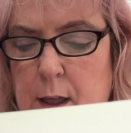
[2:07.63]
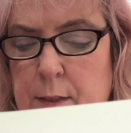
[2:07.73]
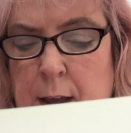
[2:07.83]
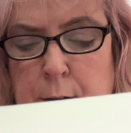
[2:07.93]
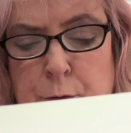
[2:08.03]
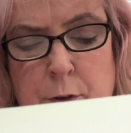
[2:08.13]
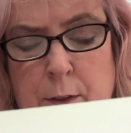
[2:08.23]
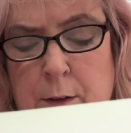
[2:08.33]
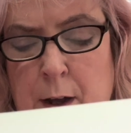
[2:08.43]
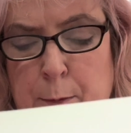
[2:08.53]
The house stood at
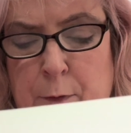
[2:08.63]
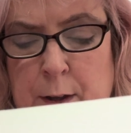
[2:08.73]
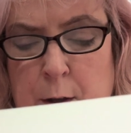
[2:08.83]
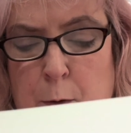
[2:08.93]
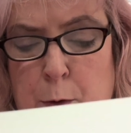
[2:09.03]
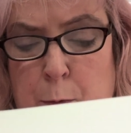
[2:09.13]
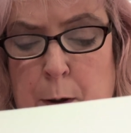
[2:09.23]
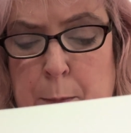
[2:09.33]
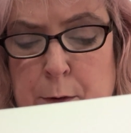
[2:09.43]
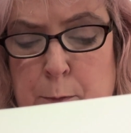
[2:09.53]
the top of a hill with
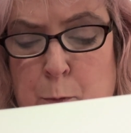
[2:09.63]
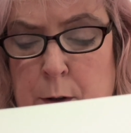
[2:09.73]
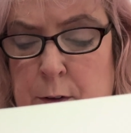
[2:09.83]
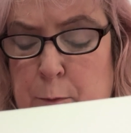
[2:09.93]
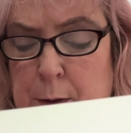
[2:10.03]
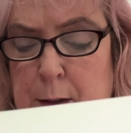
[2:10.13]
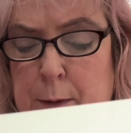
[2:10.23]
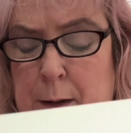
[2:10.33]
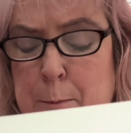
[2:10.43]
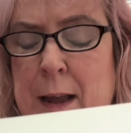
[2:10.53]
what must once have been
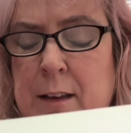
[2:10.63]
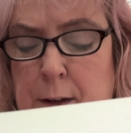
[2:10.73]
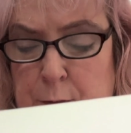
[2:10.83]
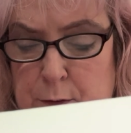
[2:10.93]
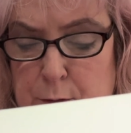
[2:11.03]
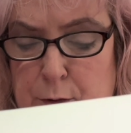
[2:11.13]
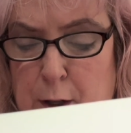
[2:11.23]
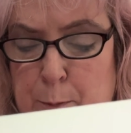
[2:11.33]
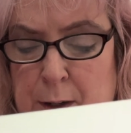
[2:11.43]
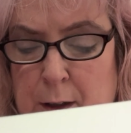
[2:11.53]
a magnificent
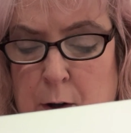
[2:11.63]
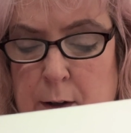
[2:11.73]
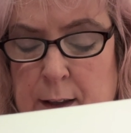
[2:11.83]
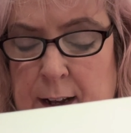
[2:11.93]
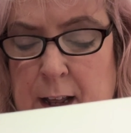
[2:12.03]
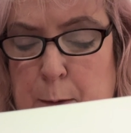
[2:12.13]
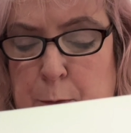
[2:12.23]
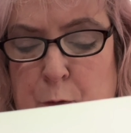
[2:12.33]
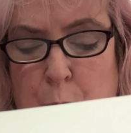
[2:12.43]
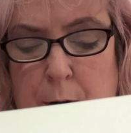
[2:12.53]
sloping lawn laid out
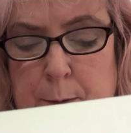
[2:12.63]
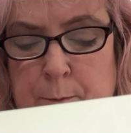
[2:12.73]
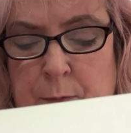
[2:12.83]
before it.